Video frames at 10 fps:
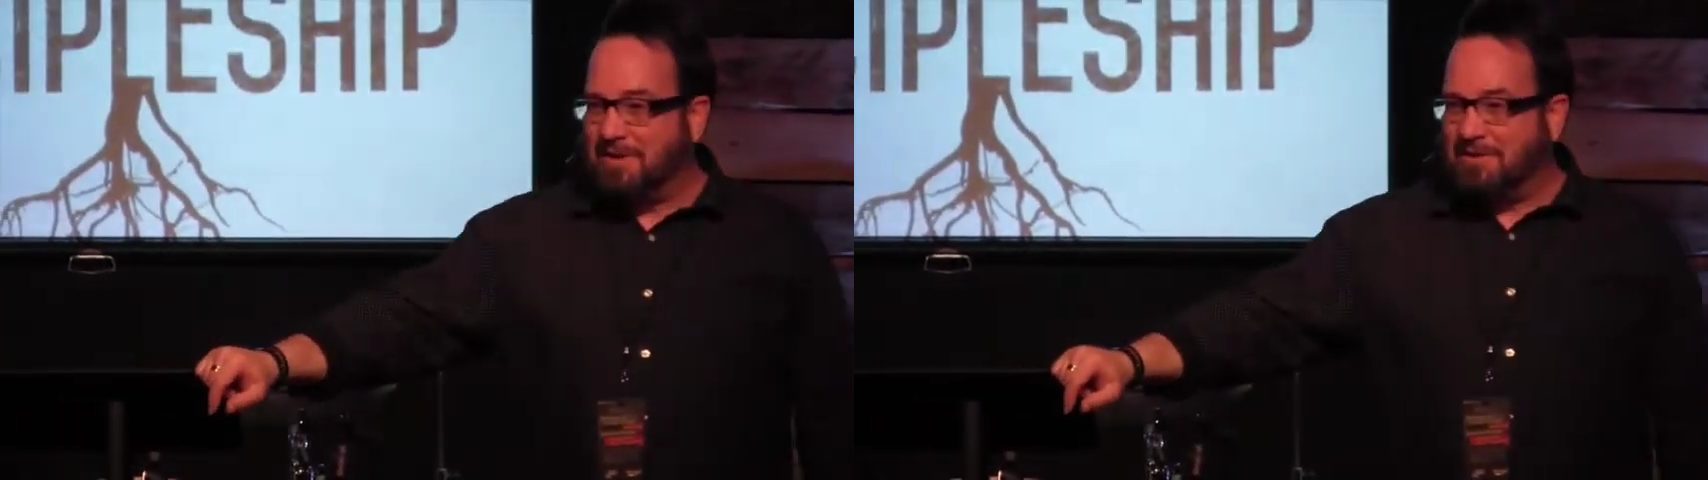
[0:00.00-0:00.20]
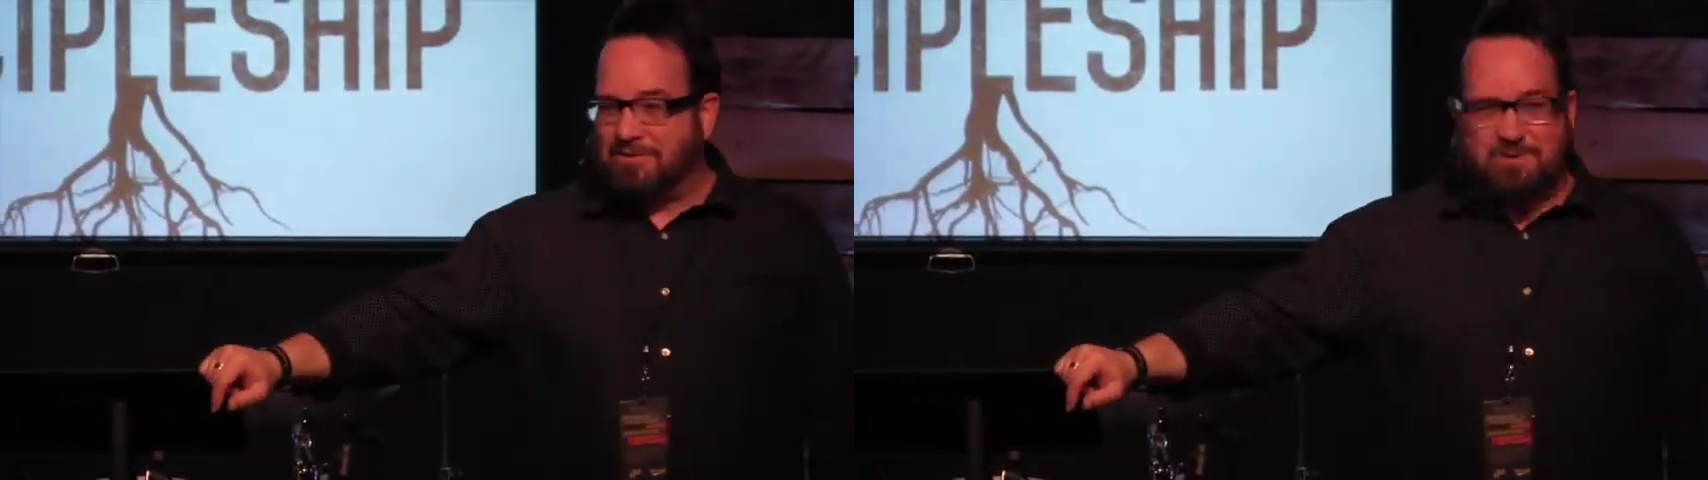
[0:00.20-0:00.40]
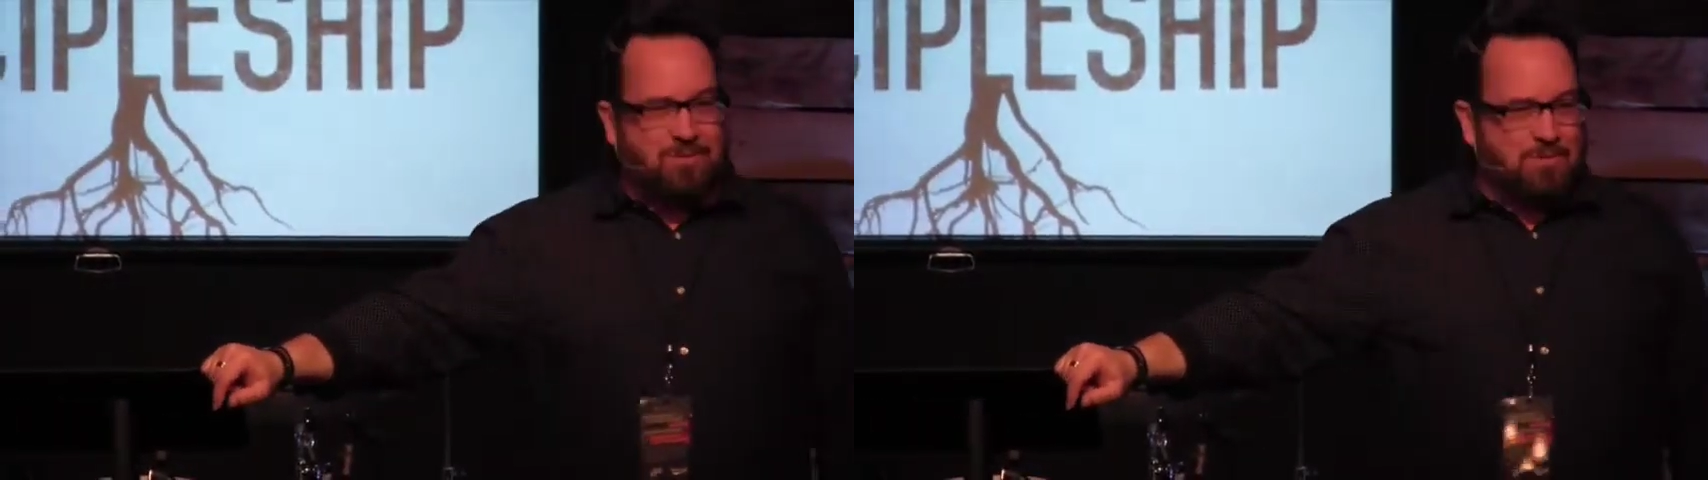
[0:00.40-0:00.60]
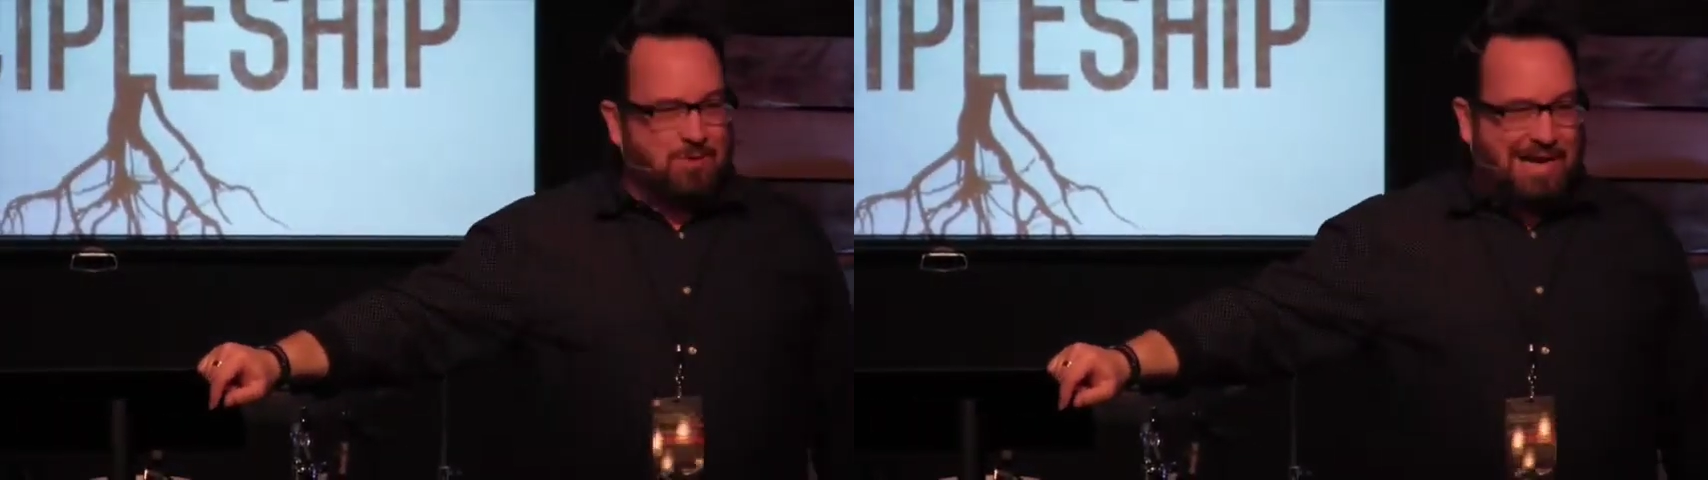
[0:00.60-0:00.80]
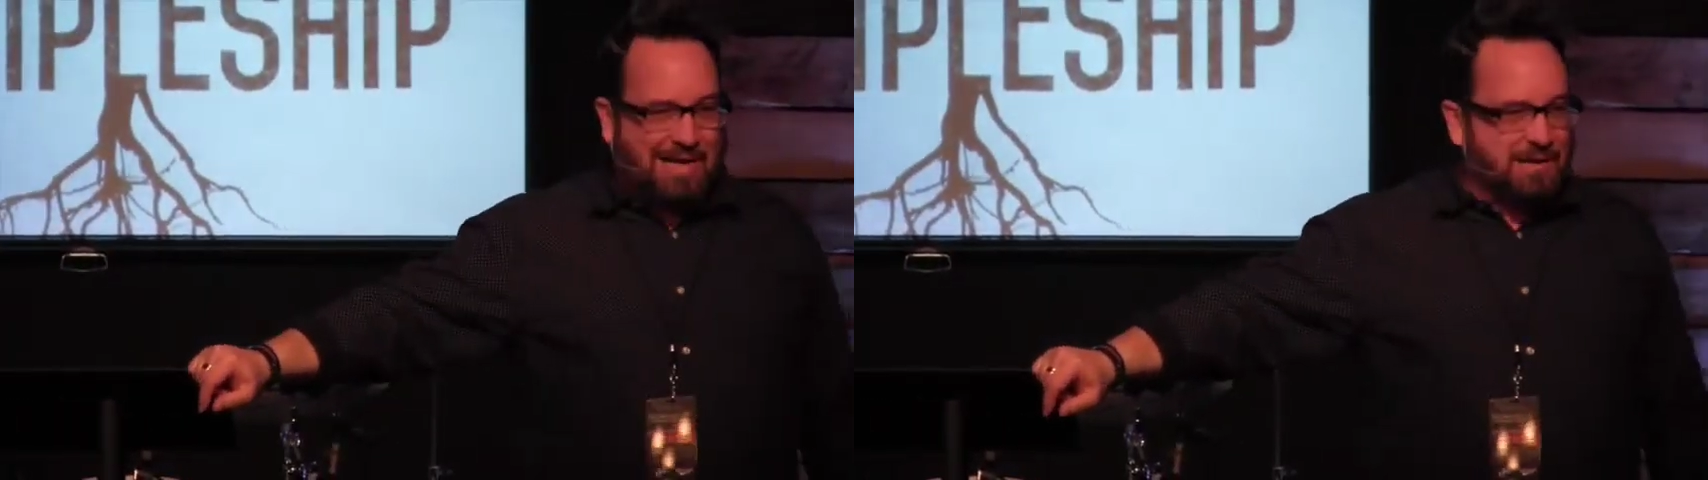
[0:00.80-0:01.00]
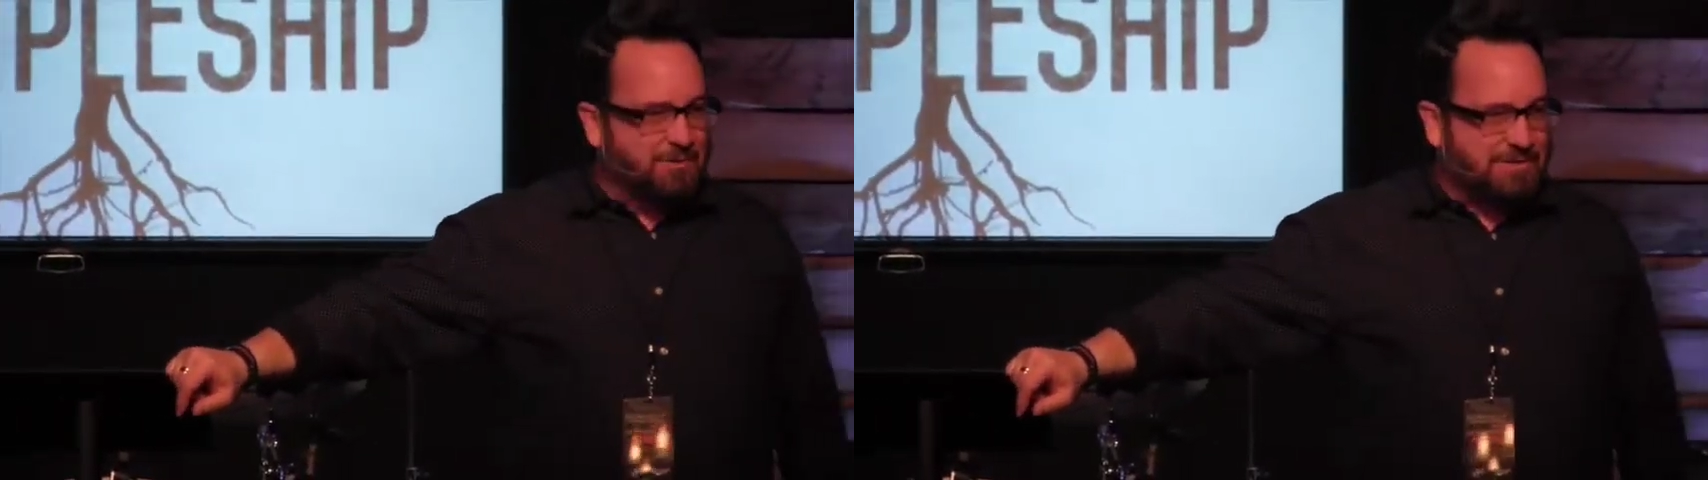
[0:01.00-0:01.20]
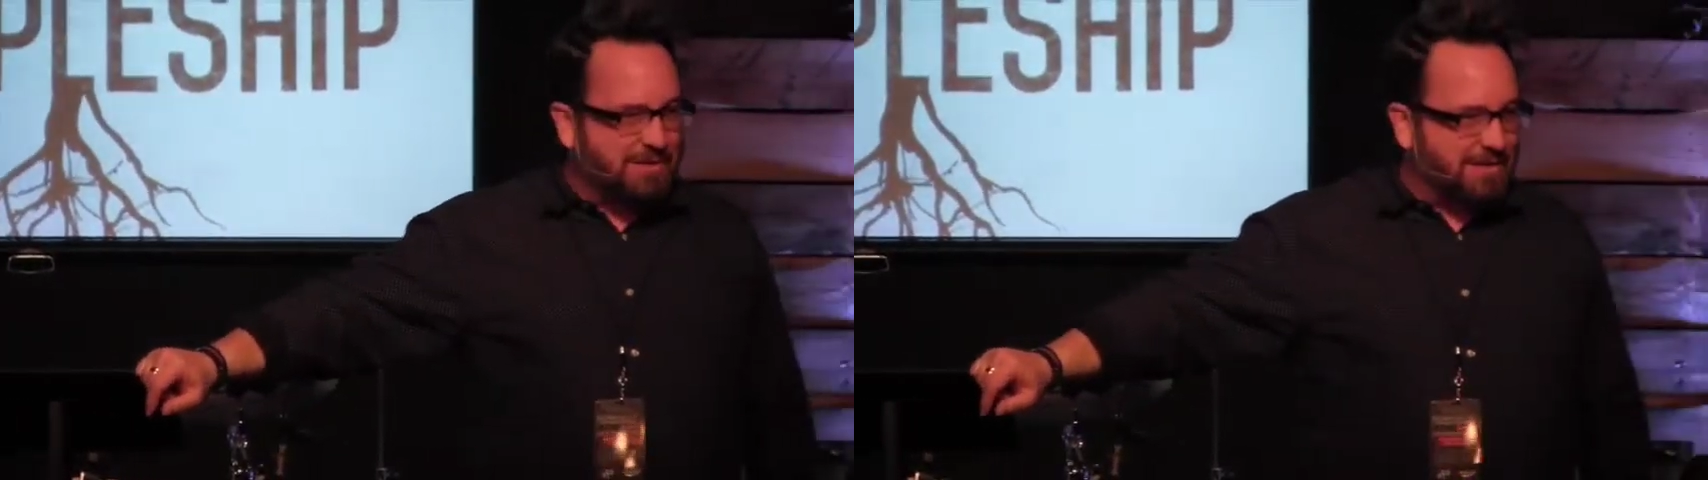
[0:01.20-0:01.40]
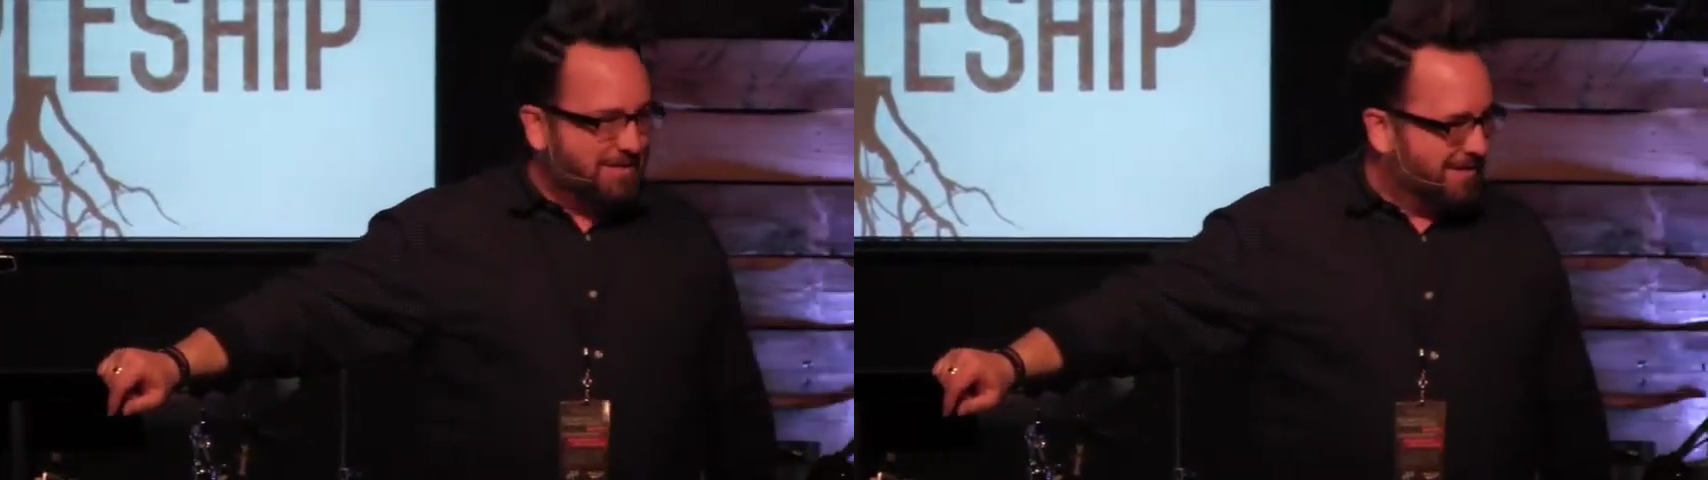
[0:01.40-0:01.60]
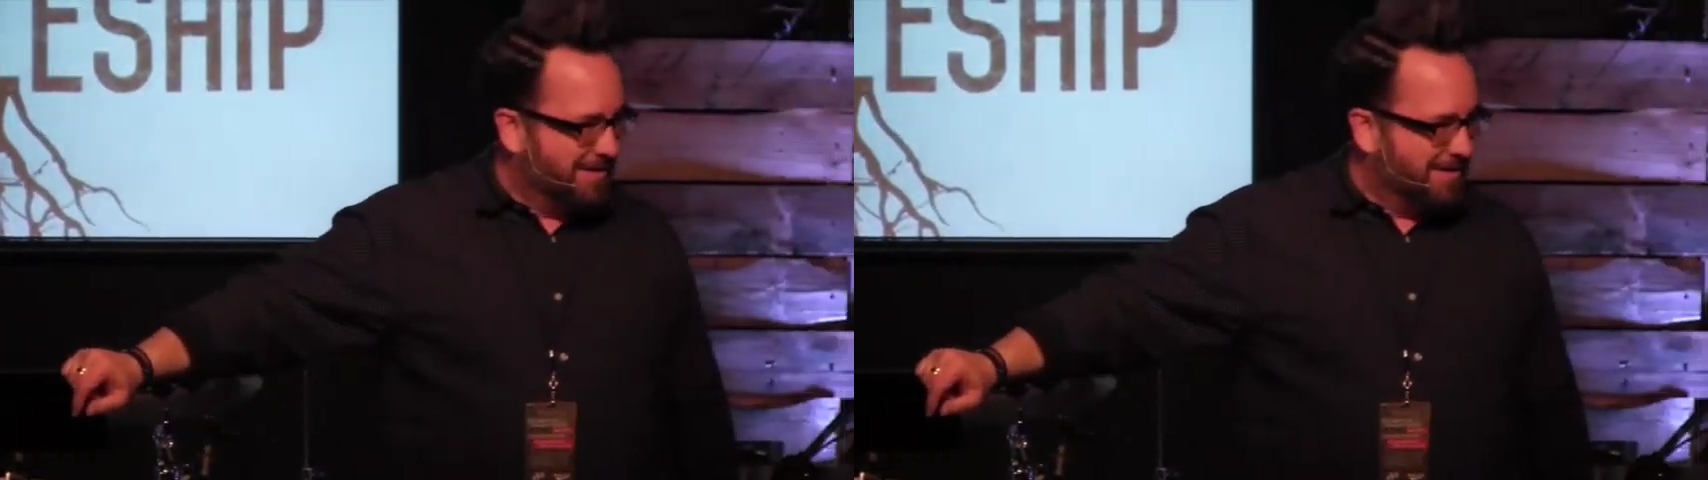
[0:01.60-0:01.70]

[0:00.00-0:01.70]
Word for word: Others, you are more like Lucy.